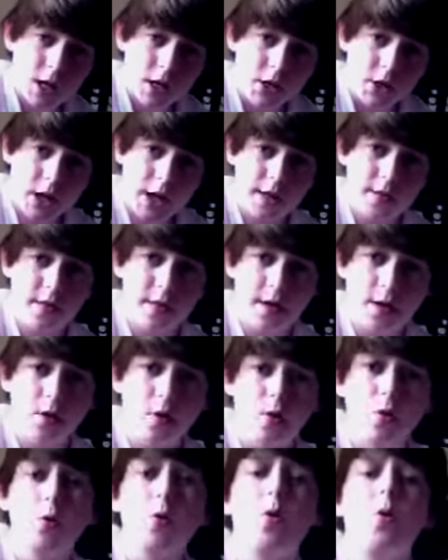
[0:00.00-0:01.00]
that
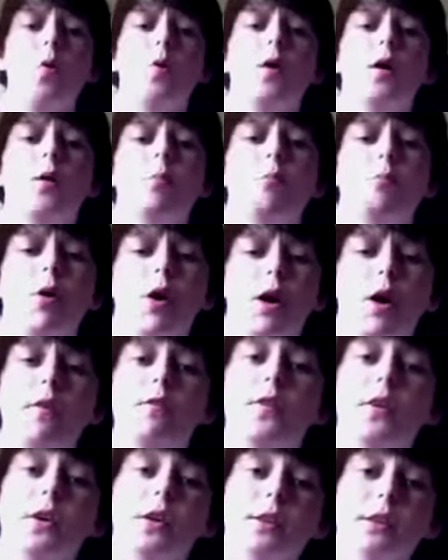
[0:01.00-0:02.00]
they're all
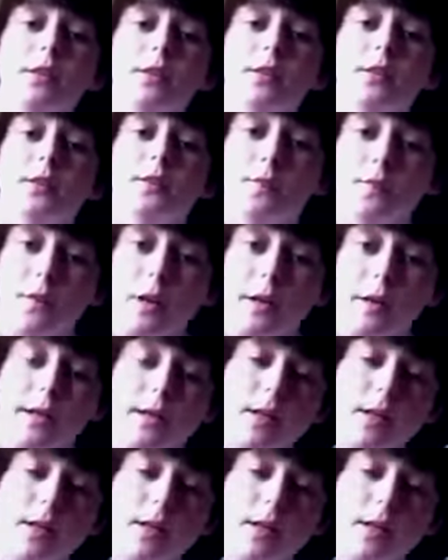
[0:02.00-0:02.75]
perfectly fine.